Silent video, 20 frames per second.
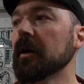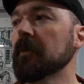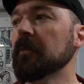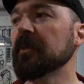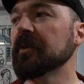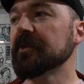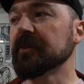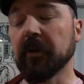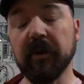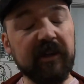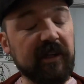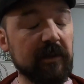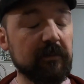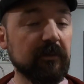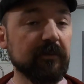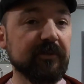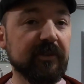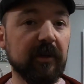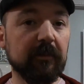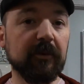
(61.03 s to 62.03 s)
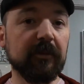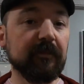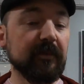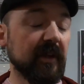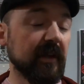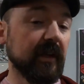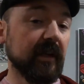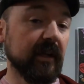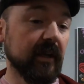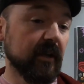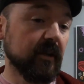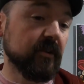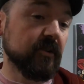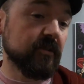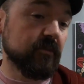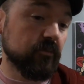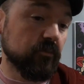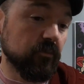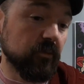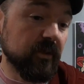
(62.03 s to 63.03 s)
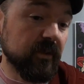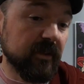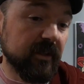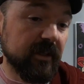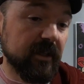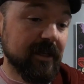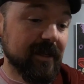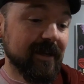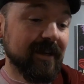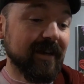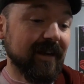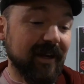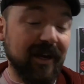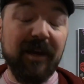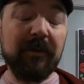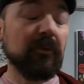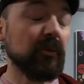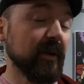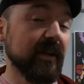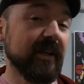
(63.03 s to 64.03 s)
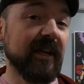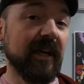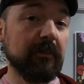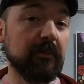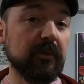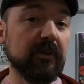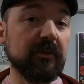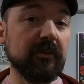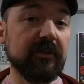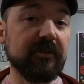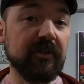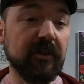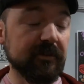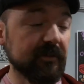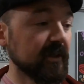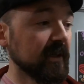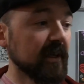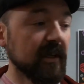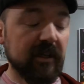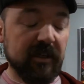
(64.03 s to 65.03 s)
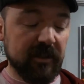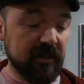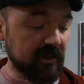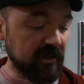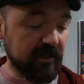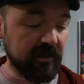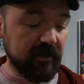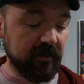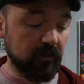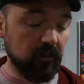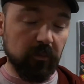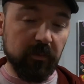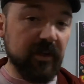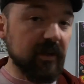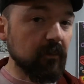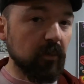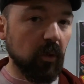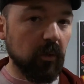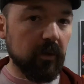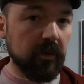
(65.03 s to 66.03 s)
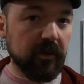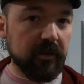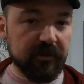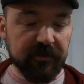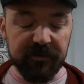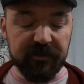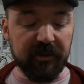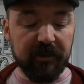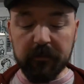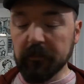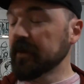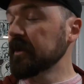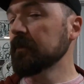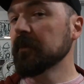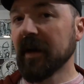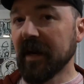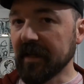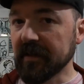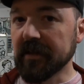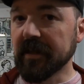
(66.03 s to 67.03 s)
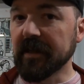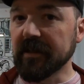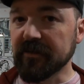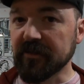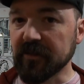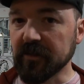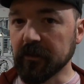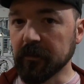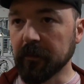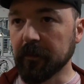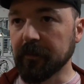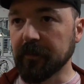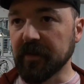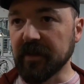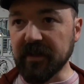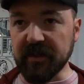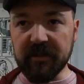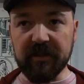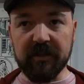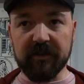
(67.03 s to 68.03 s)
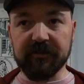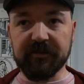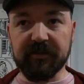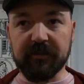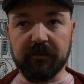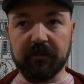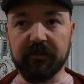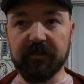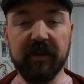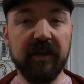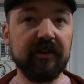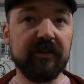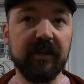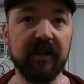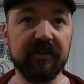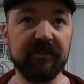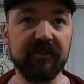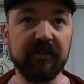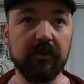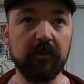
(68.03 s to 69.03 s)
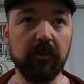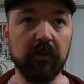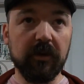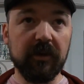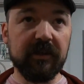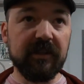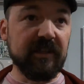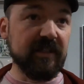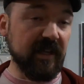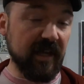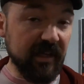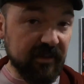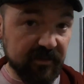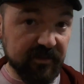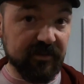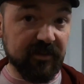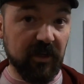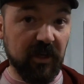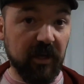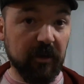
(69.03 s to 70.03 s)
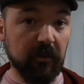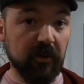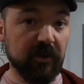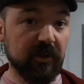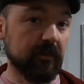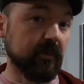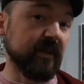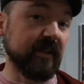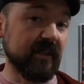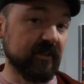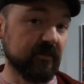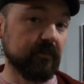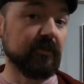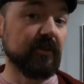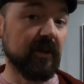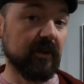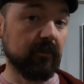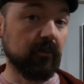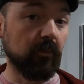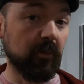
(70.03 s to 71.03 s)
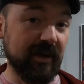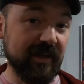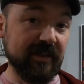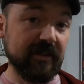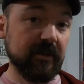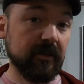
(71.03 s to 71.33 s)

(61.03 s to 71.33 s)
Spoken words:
So I keep them separate, and really, I'm quite happy with the results. He reboards, he remylights them, he does some fantastic work, he takes his time on them, he gets them done right.